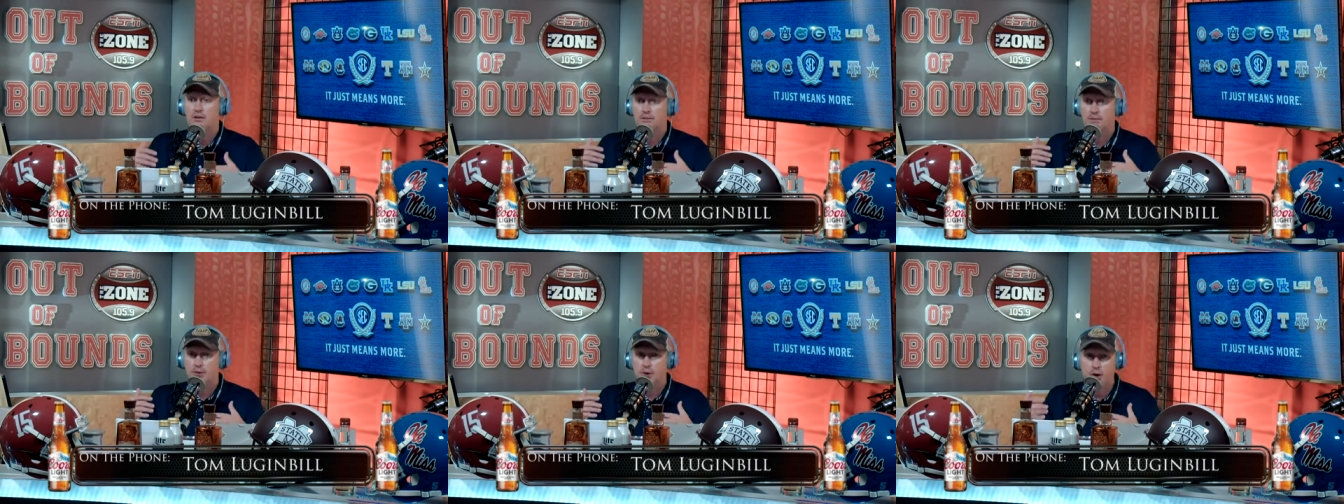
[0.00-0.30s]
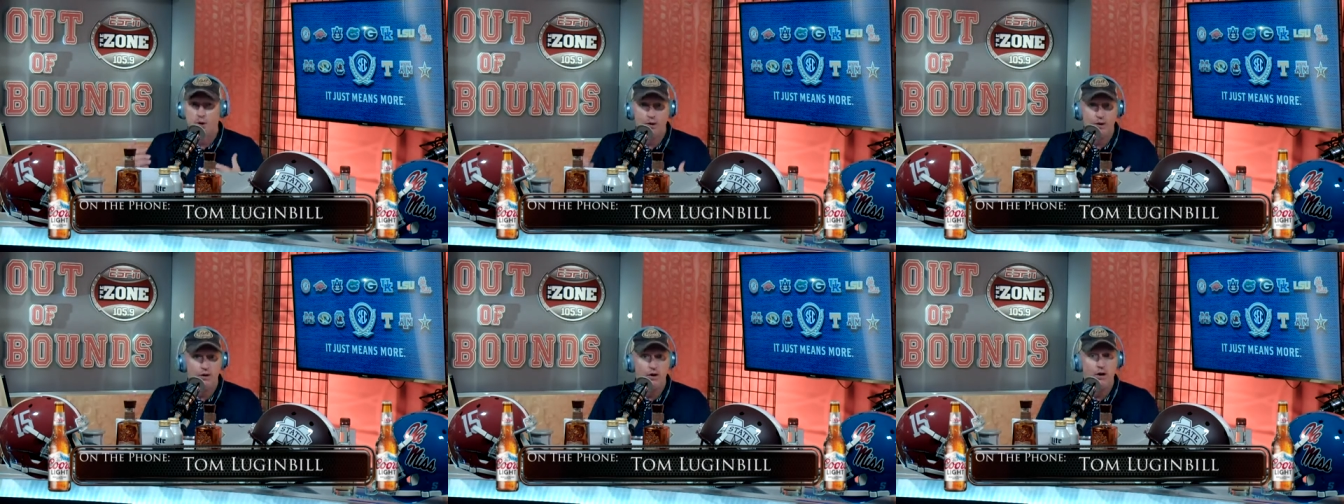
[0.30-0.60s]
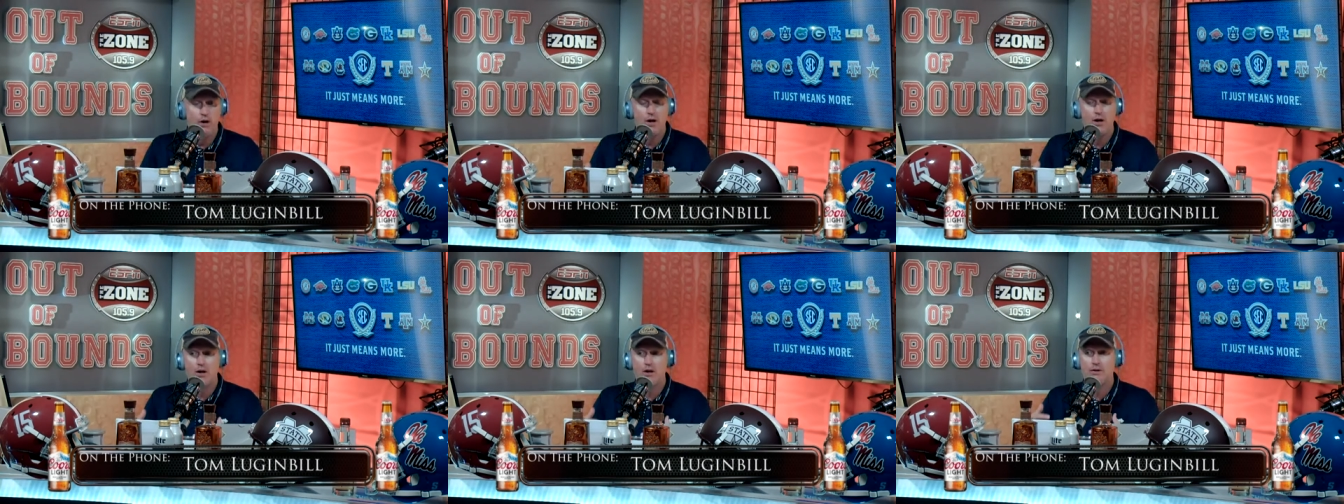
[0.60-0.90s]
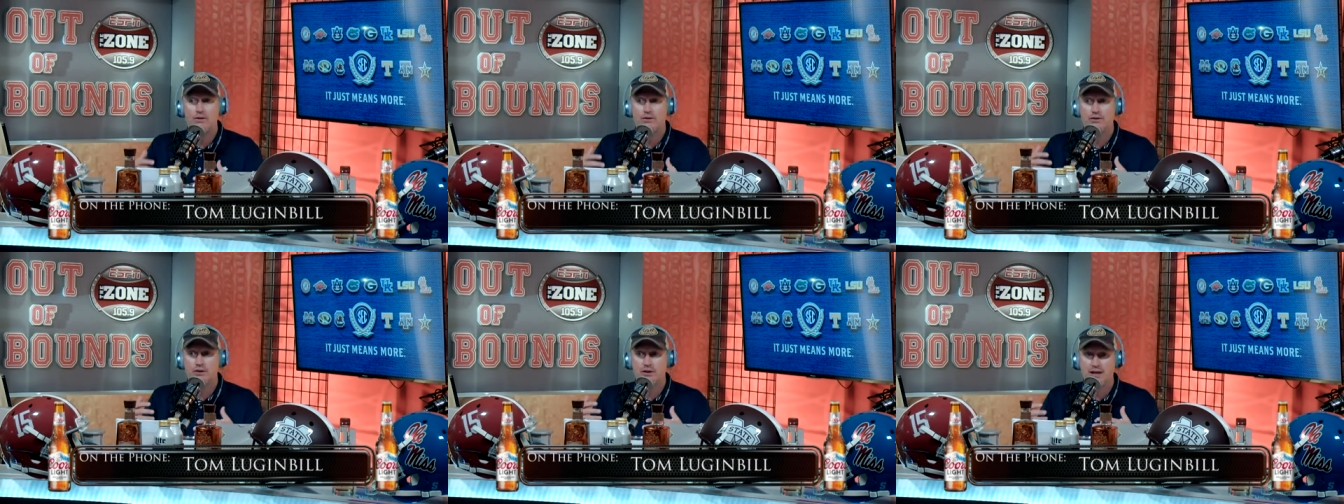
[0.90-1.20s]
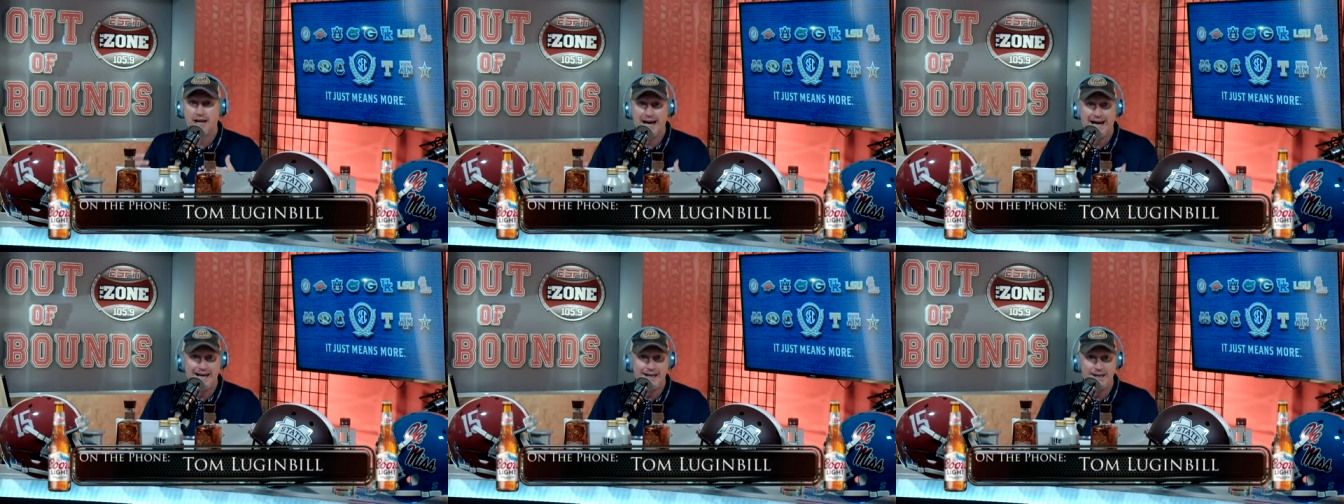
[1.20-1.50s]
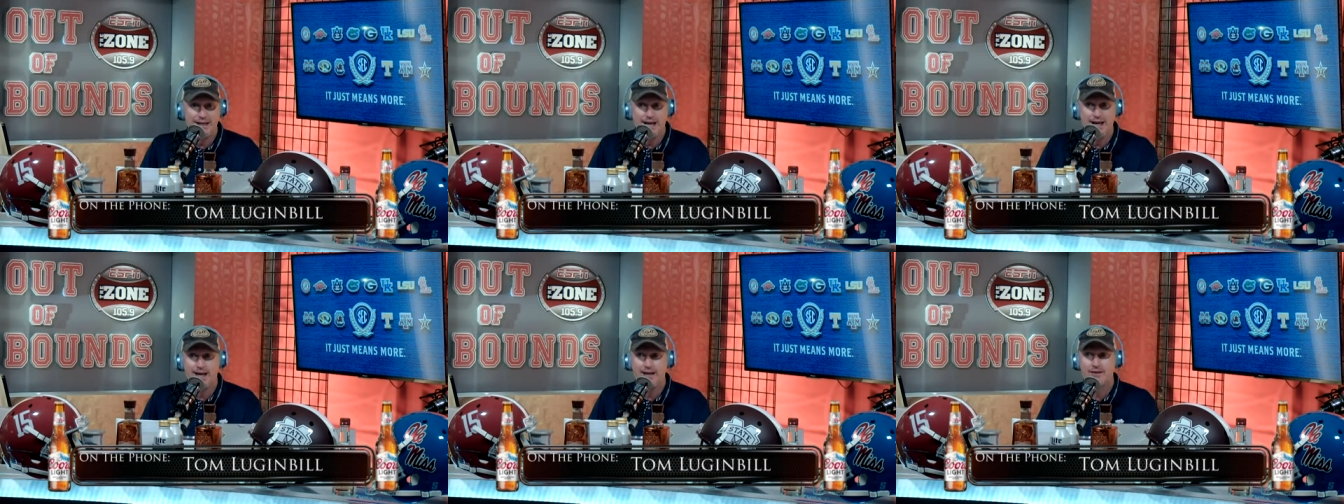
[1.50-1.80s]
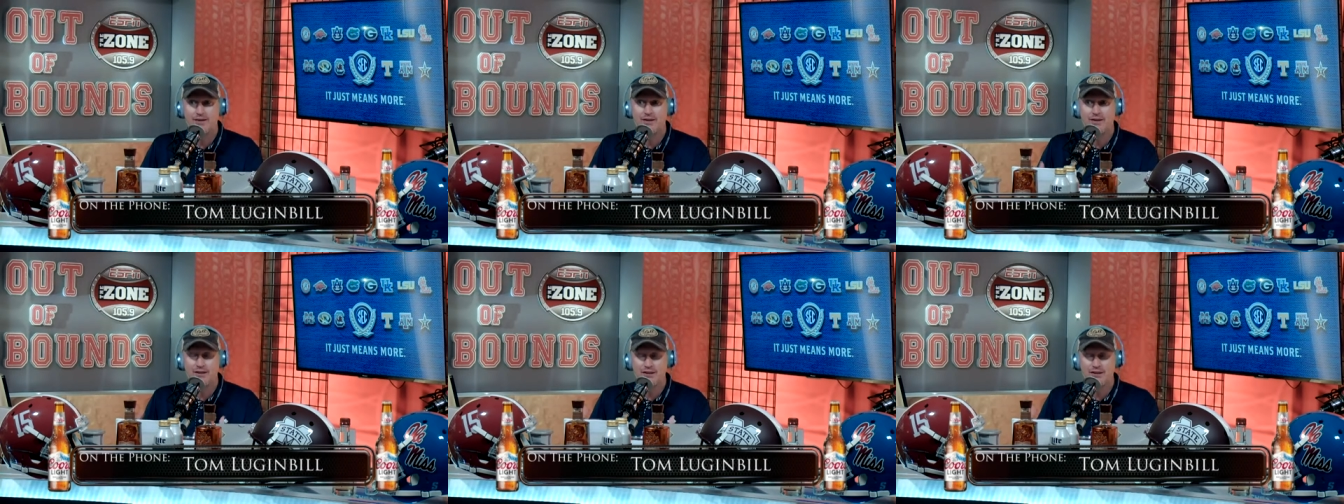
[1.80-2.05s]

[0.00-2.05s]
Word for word: protocols guidelines and